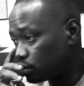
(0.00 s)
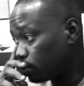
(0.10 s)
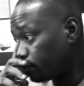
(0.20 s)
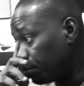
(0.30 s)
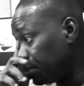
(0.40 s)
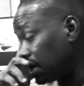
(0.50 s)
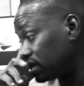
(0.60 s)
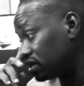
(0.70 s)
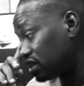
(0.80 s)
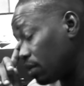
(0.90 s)
so for me at
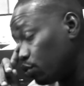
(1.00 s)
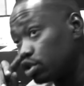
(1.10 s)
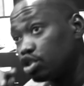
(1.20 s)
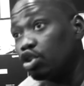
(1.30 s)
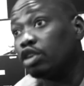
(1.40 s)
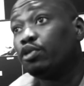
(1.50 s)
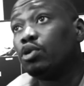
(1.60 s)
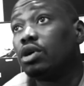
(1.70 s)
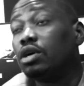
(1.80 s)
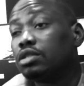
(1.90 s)
the time, it was stressful
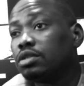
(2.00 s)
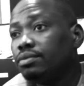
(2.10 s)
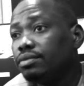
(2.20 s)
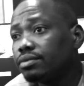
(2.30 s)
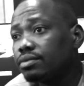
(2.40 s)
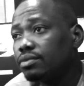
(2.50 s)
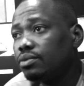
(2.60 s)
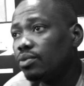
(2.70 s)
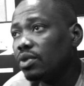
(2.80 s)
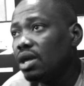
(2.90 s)
because
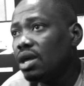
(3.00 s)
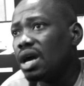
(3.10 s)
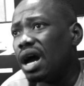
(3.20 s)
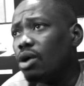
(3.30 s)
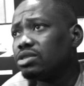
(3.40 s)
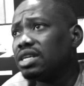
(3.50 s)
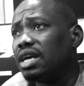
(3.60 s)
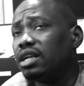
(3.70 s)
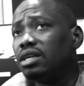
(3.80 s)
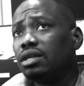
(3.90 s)
I wasn't
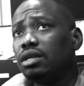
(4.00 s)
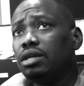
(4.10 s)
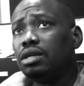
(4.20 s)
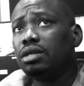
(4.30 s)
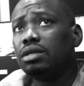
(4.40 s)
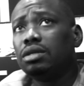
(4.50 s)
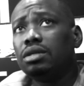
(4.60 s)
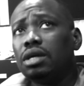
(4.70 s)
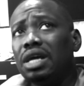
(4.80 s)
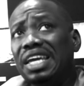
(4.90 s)
getting
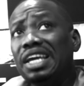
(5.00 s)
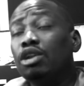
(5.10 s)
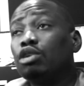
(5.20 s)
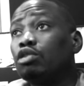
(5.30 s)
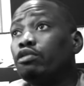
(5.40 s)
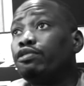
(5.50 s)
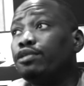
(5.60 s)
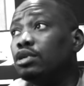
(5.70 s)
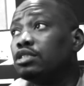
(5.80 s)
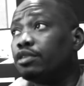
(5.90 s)
a lot of
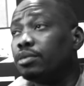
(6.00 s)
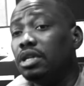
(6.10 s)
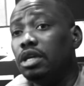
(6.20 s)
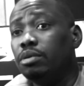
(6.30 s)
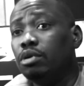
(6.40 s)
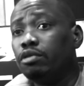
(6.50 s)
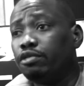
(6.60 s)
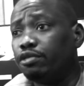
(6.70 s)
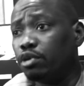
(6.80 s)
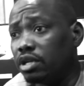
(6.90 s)
funds from the label
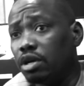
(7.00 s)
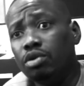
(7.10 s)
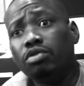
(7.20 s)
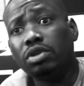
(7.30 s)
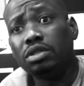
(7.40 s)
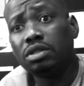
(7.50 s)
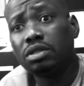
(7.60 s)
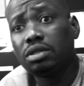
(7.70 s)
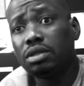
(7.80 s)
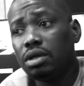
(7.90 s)
for their own
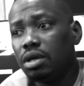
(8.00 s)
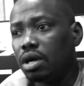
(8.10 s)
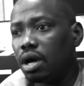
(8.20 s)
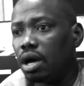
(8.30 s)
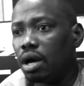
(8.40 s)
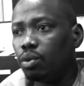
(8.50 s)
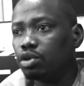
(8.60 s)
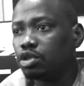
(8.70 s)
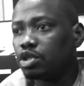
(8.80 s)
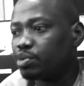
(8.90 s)
reasons. I
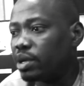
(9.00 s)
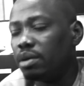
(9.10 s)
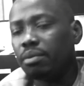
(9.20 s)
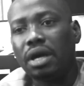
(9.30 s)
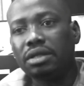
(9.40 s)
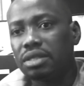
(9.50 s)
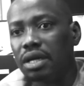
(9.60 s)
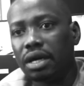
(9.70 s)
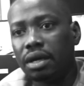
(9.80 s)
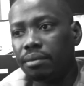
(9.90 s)
was spending my
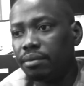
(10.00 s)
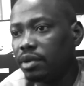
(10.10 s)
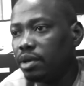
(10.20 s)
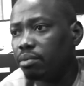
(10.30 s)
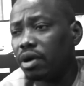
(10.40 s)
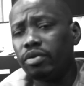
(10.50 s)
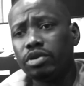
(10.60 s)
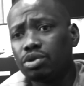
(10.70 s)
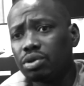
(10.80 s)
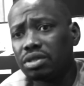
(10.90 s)
time, my
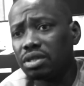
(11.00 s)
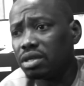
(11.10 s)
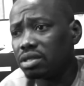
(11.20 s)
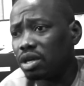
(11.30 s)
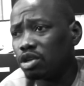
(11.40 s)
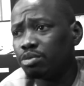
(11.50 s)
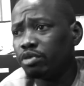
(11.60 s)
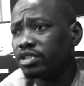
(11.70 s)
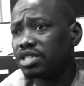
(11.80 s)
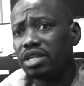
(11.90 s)
resources, I was
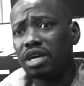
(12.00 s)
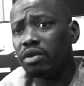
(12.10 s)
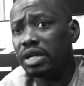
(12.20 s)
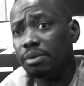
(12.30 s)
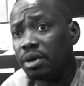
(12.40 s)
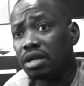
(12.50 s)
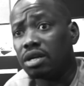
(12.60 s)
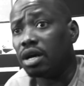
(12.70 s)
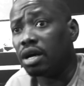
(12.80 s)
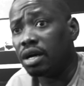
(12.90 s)
moving Shaydee around in my
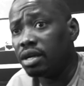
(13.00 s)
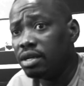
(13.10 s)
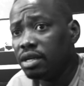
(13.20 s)
car.